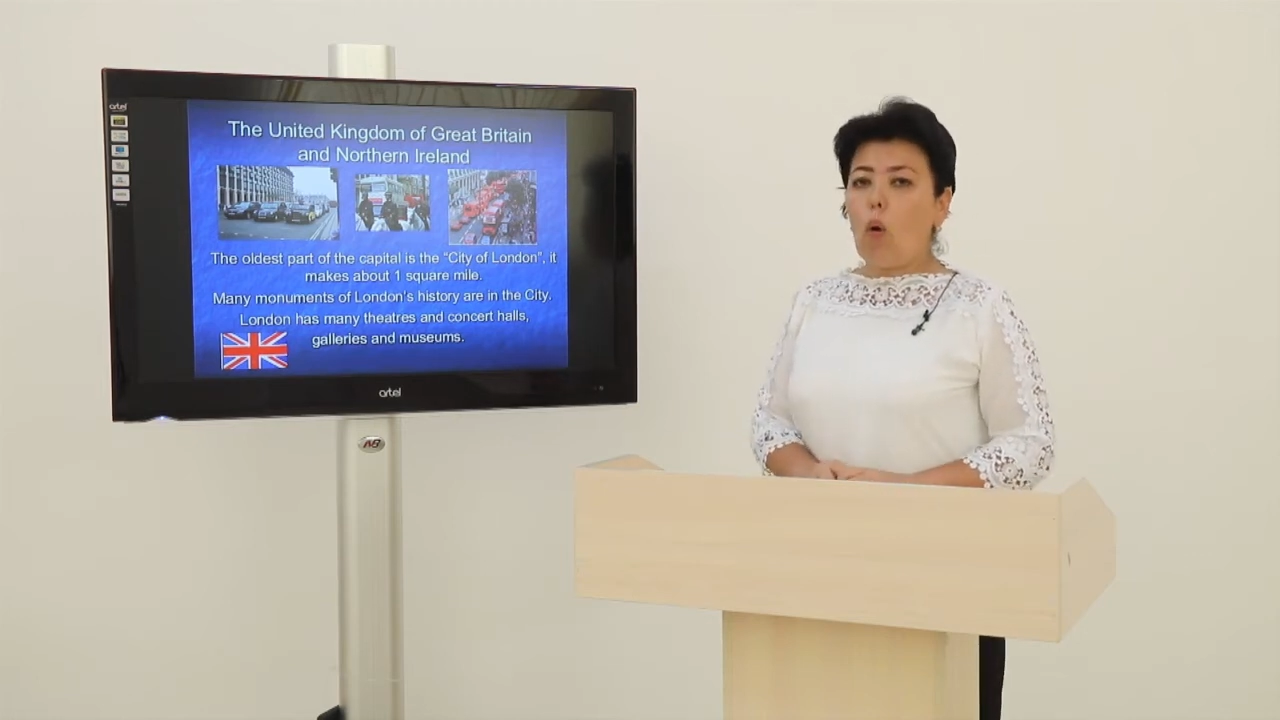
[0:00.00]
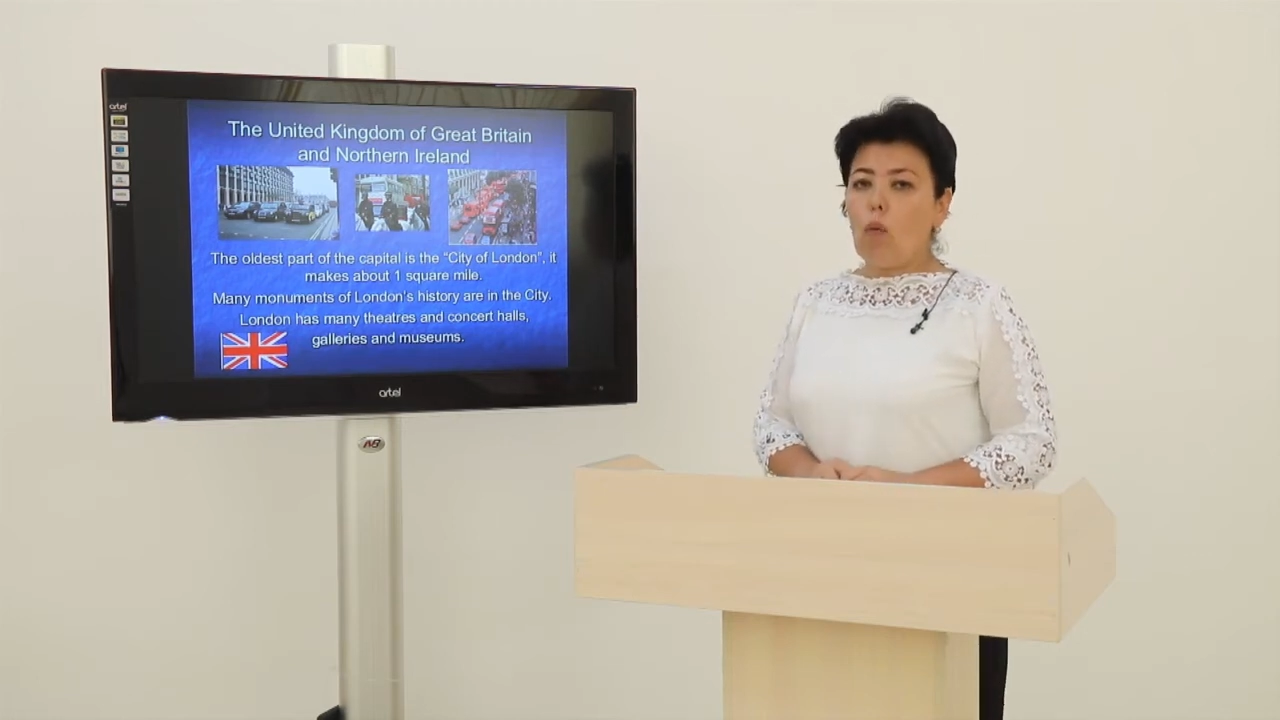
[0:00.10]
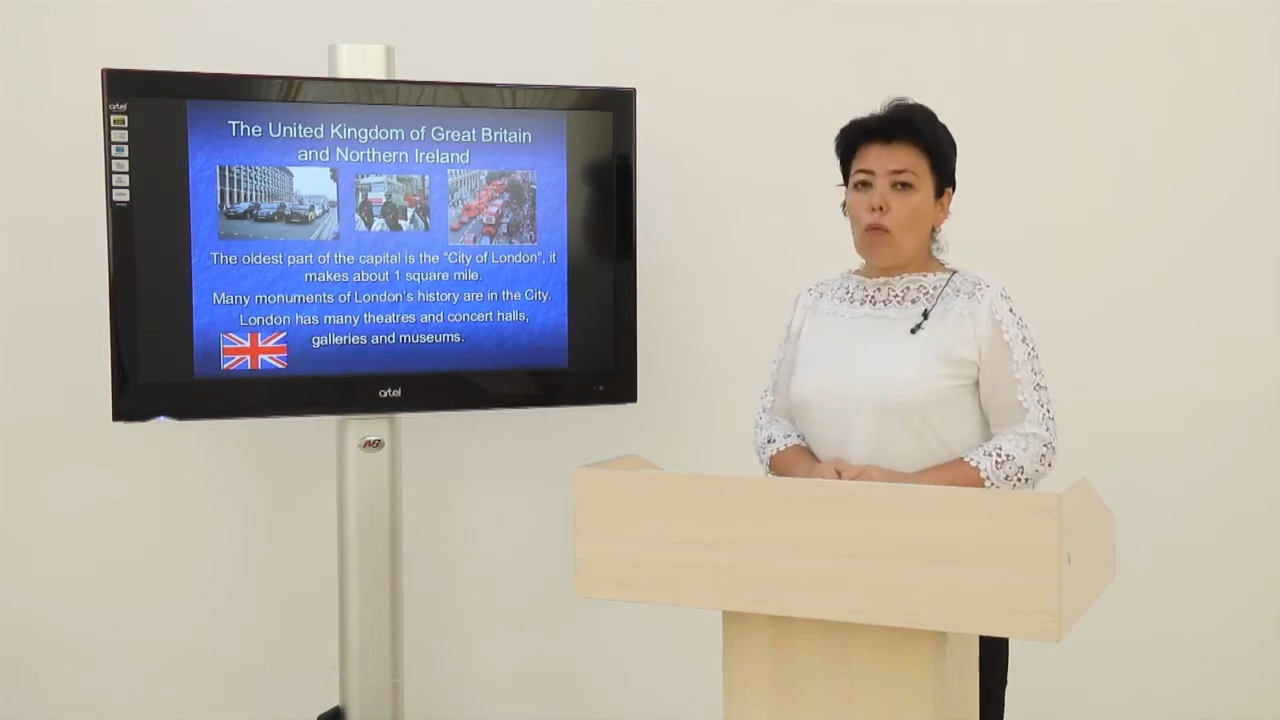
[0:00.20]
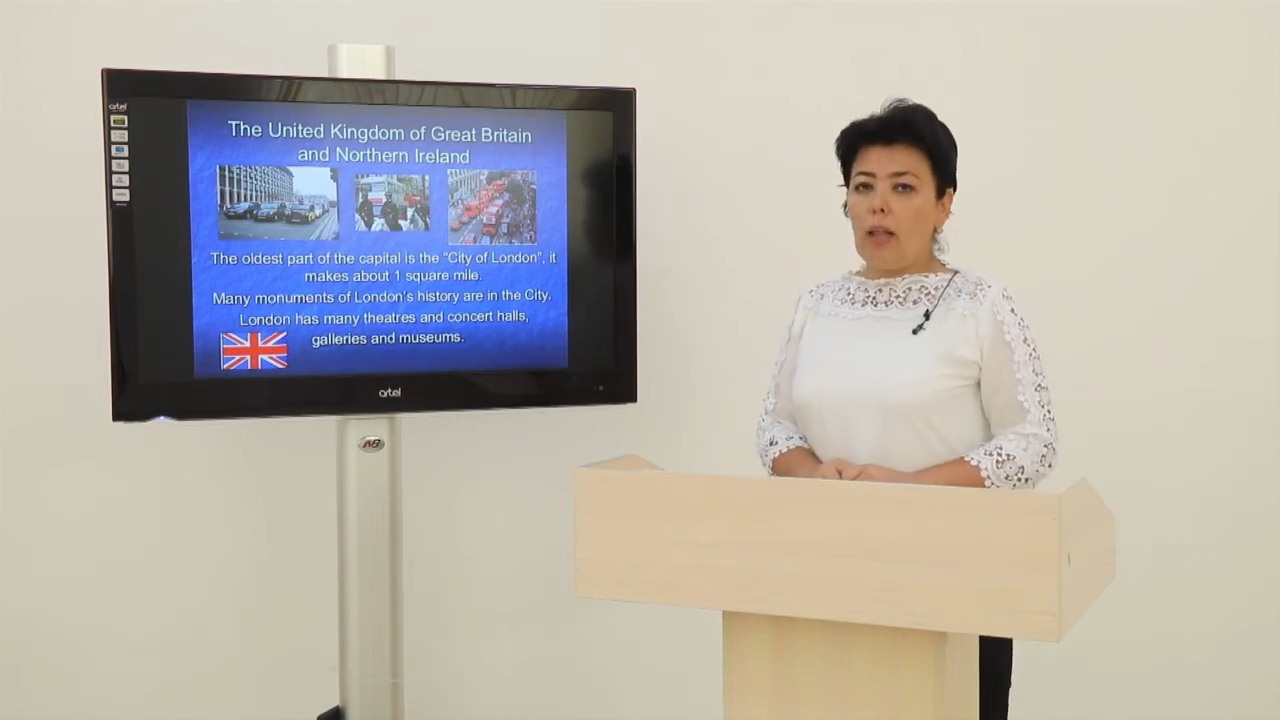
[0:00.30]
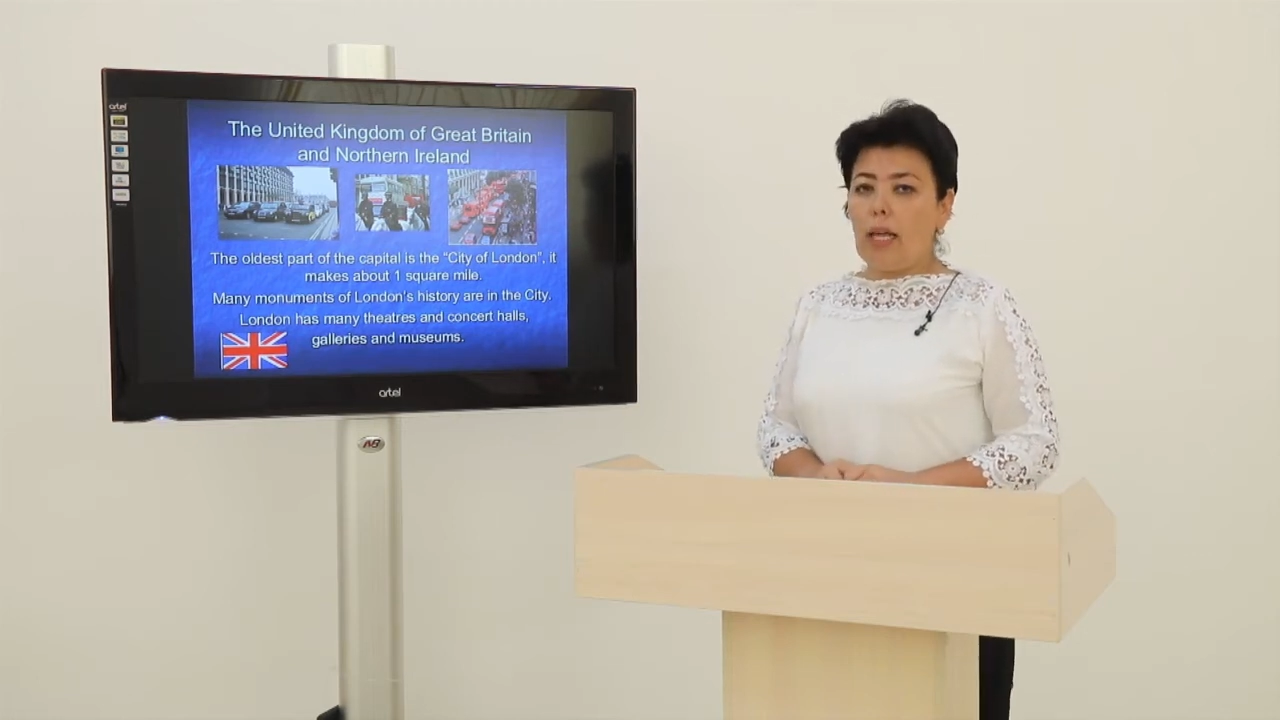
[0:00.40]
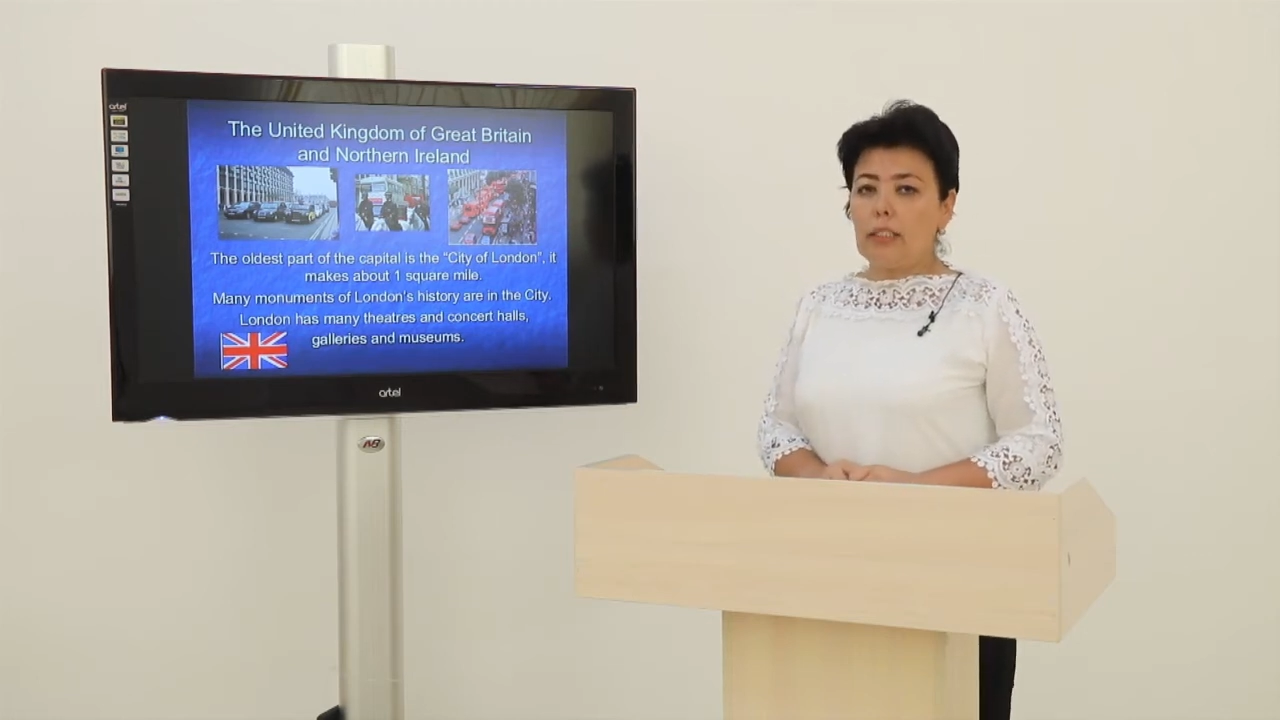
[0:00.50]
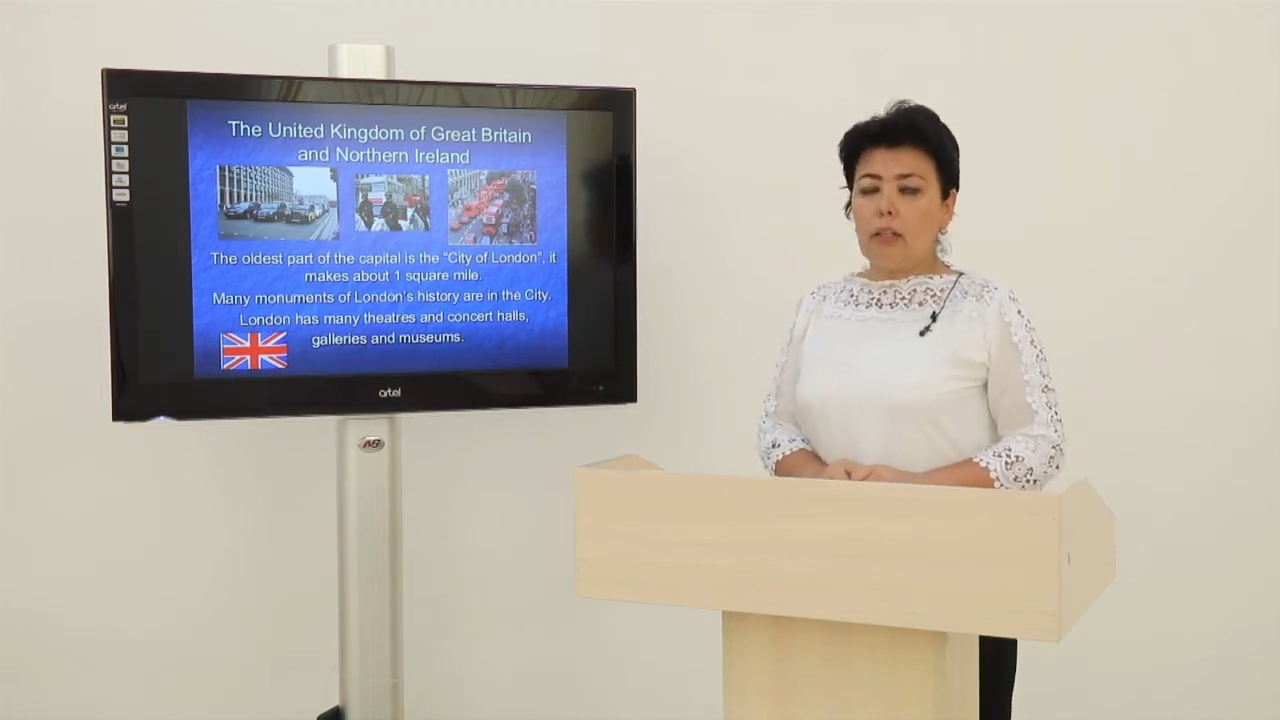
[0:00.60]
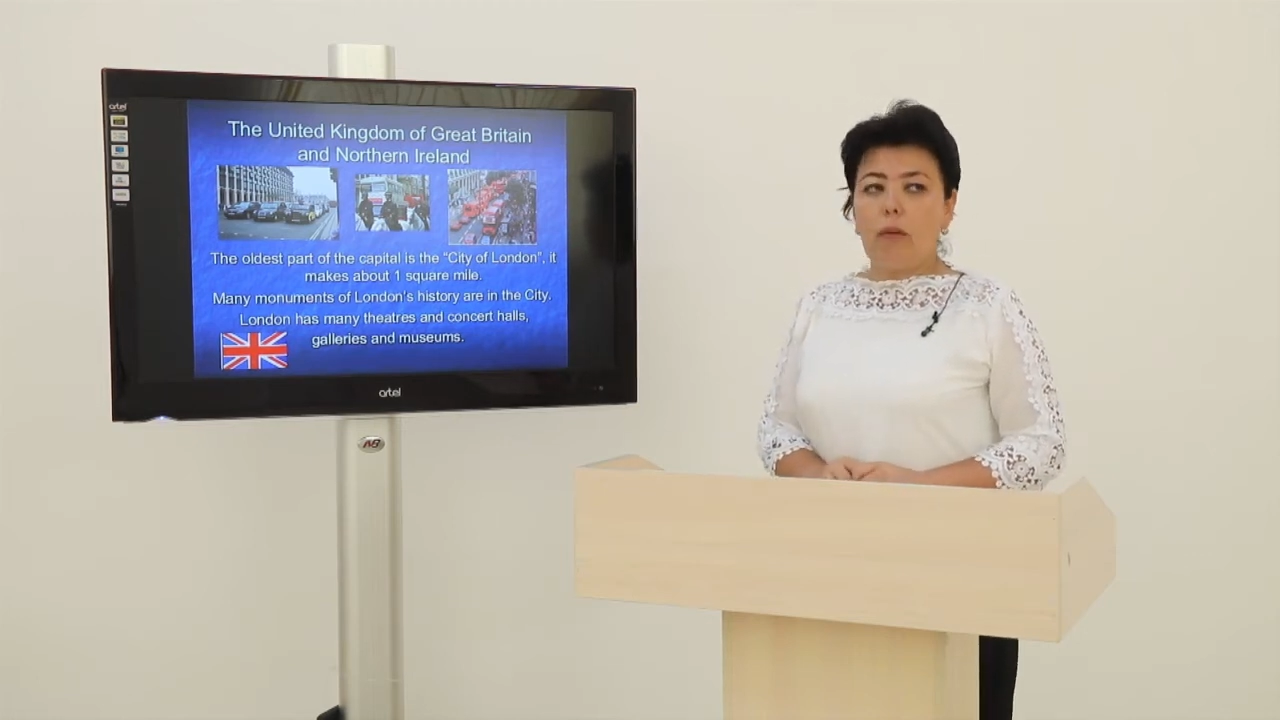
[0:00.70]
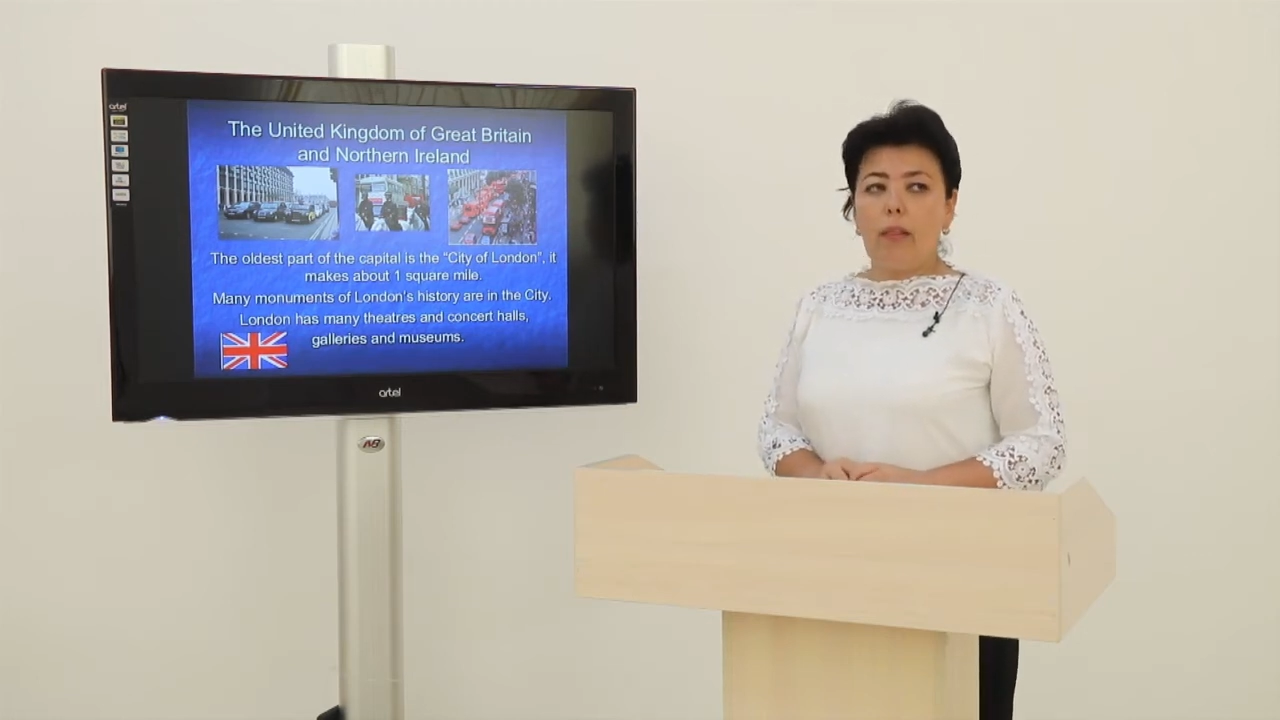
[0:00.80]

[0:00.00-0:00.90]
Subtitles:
of London